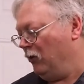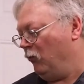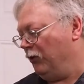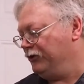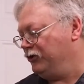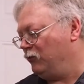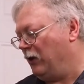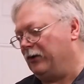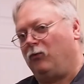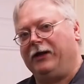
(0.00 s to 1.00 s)
was you
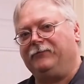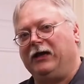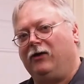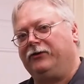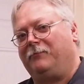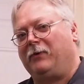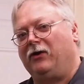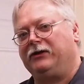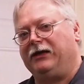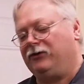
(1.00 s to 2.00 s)
want to wipe down the
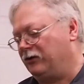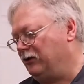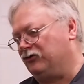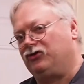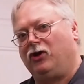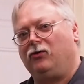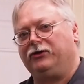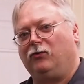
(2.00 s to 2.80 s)
part that you're going to stone.